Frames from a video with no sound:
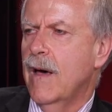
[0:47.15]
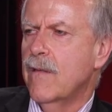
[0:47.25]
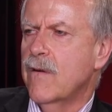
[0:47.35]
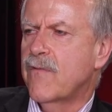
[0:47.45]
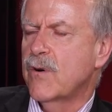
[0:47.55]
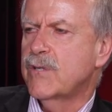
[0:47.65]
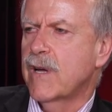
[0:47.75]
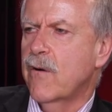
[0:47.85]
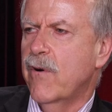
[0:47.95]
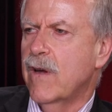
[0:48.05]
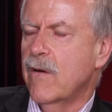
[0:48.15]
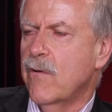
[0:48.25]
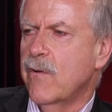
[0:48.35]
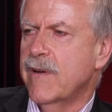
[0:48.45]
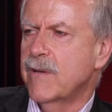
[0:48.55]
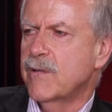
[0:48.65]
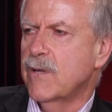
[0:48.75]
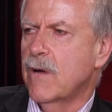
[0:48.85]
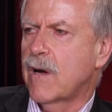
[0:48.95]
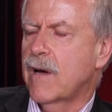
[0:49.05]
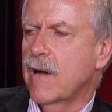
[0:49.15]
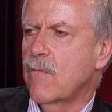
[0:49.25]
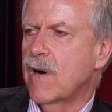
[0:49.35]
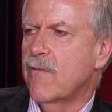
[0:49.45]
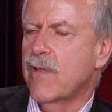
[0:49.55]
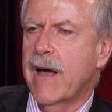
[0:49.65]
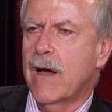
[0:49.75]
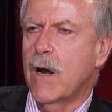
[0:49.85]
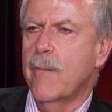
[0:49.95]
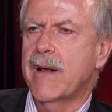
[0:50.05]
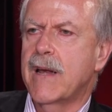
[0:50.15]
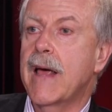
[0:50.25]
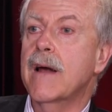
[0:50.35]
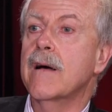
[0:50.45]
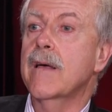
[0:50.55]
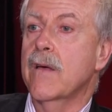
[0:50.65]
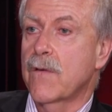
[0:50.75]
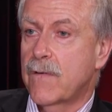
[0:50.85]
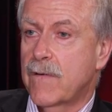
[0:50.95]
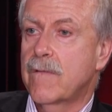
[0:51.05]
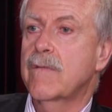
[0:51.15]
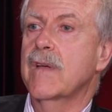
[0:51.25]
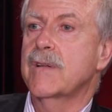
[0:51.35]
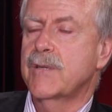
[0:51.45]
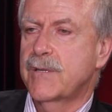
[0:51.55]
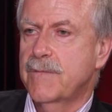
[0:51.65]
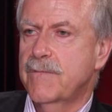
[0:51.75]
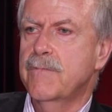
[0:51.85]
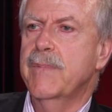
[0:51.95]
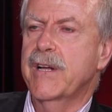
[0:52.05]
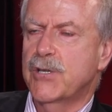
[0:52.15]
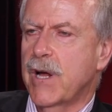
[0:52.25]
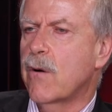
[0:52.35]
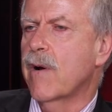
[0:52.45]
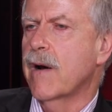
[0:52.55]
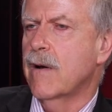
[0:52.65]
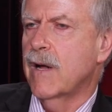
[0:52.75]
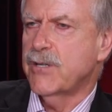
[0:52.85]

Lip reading: And the first thing we do is look at whatever the economic data is that's being generated,